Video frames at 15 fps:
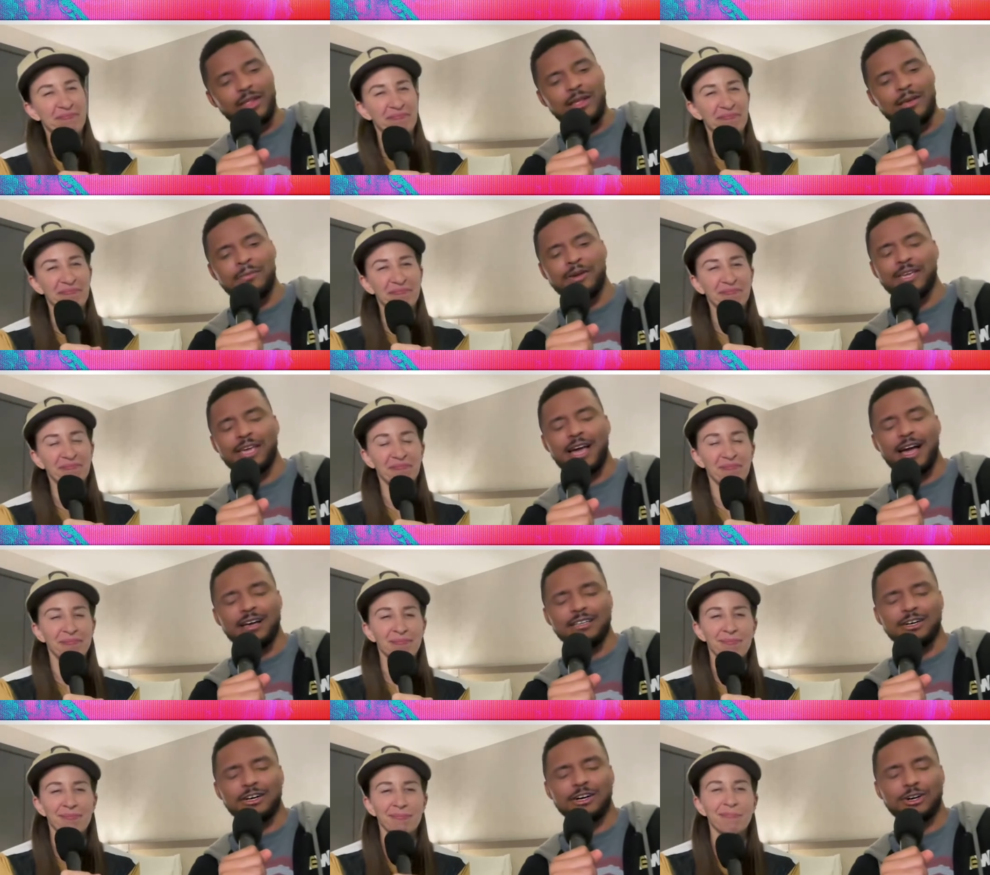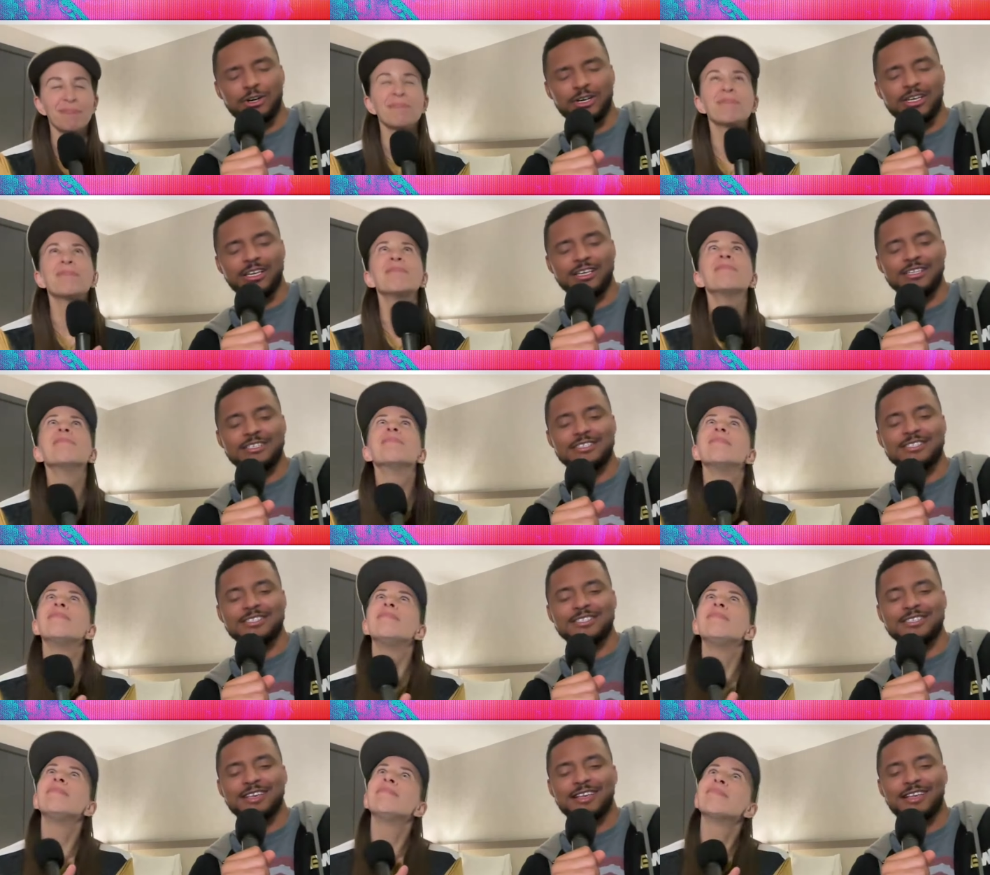Speaker 1: but yeah, uh, Hook
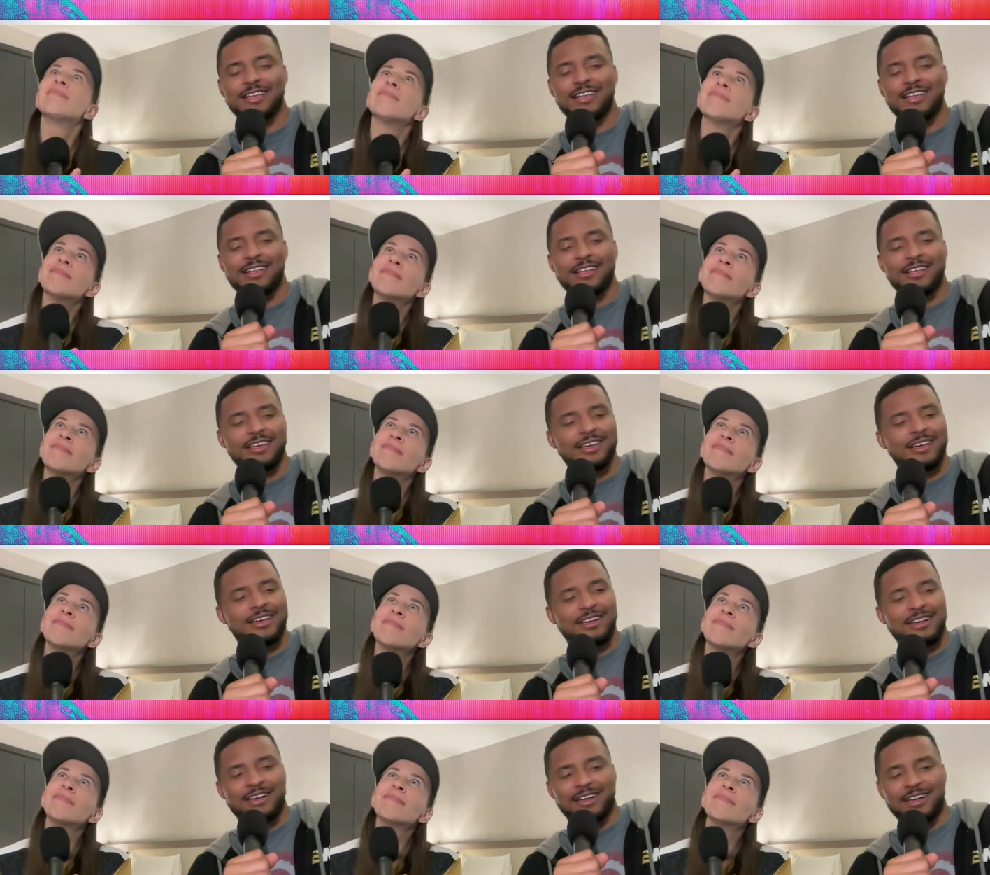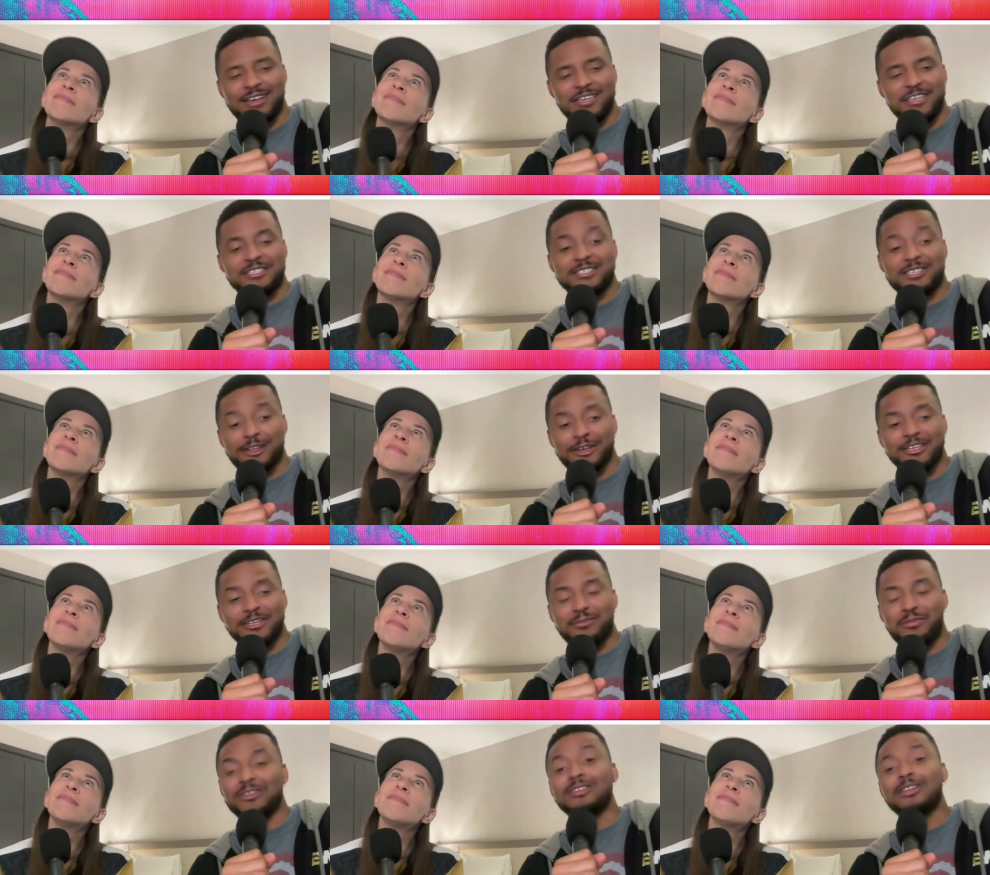is he's looking to
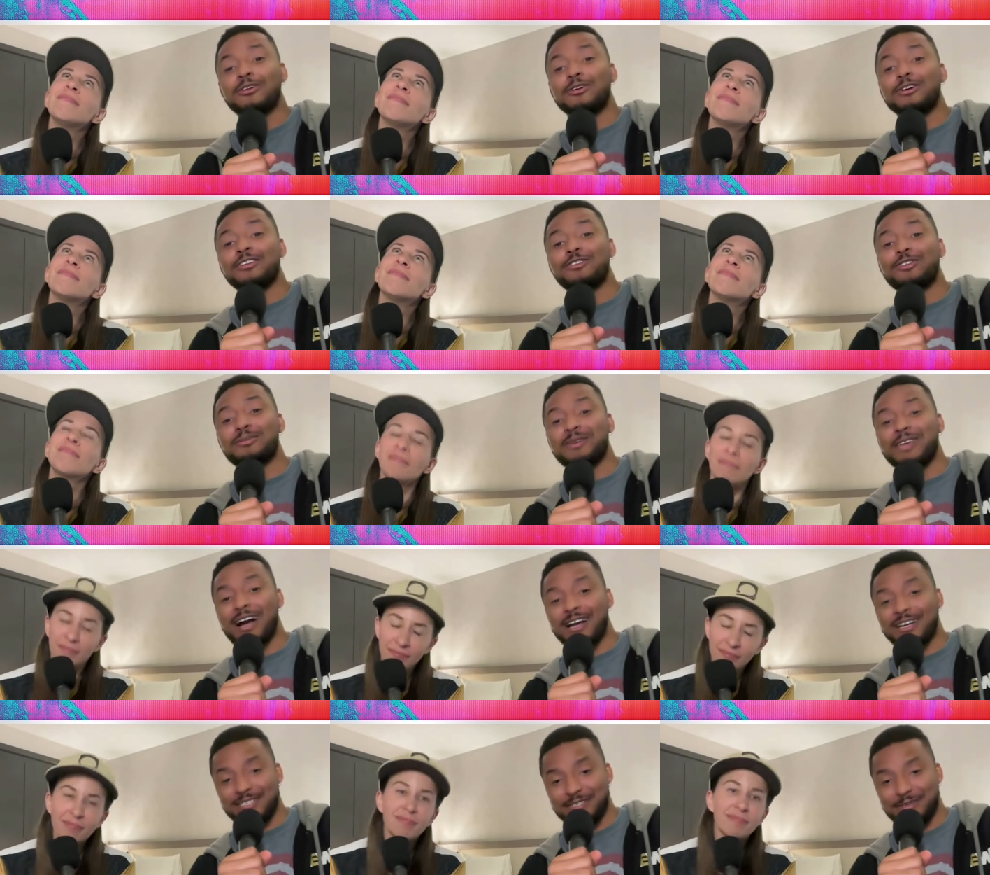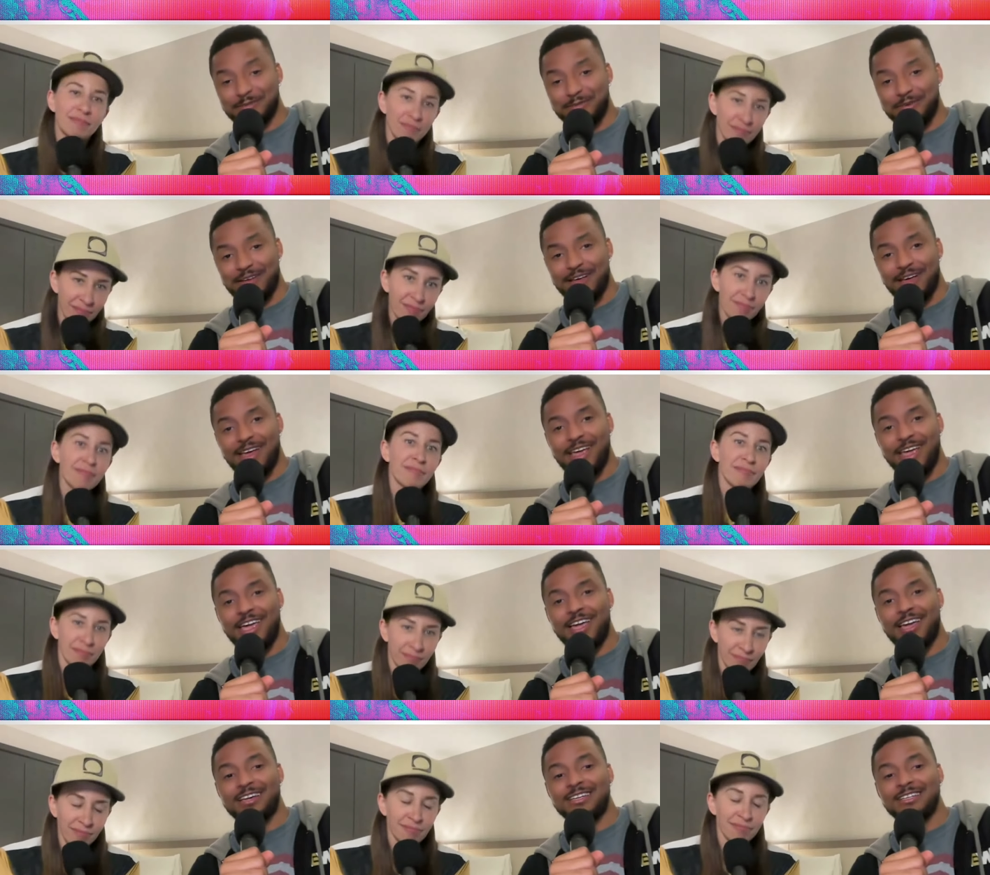put the learning tree behind him.
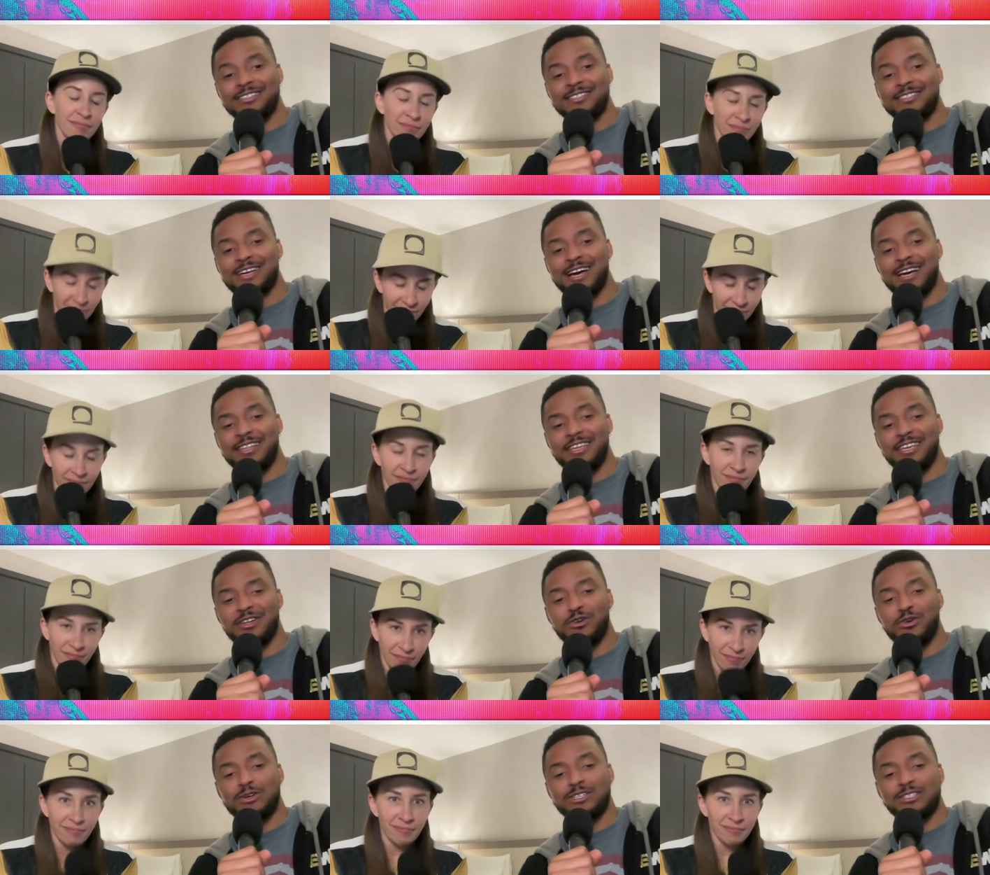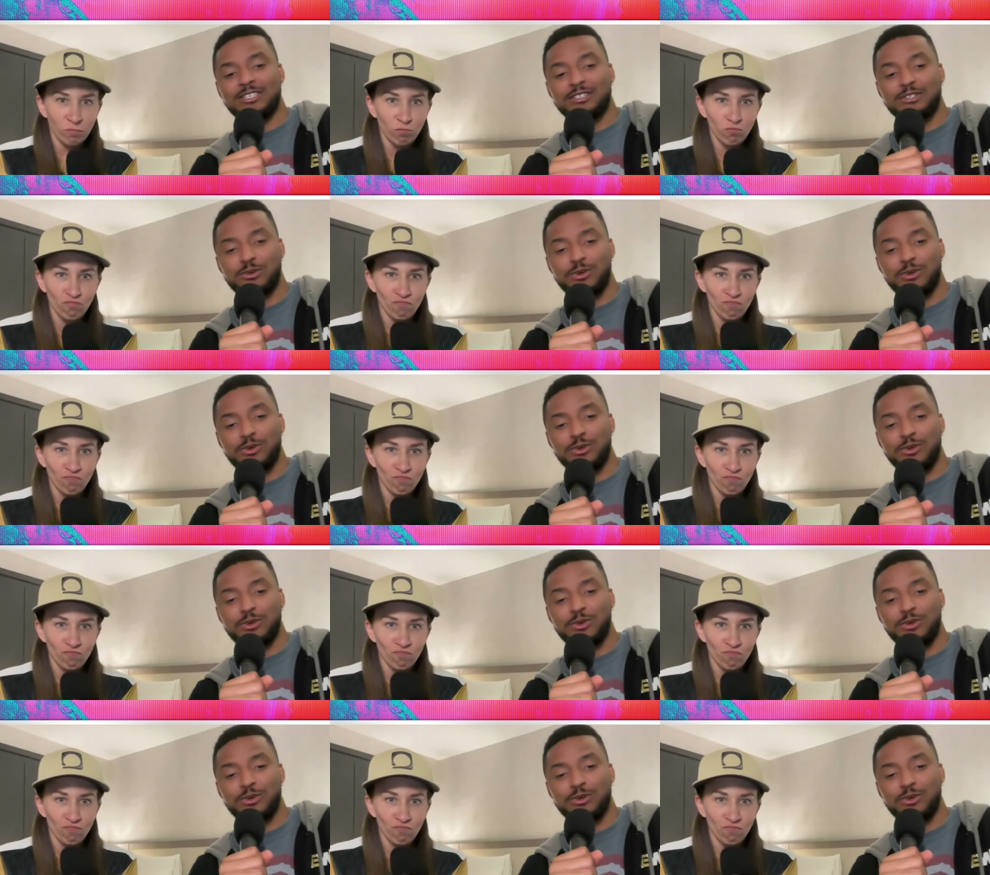And I think in order to do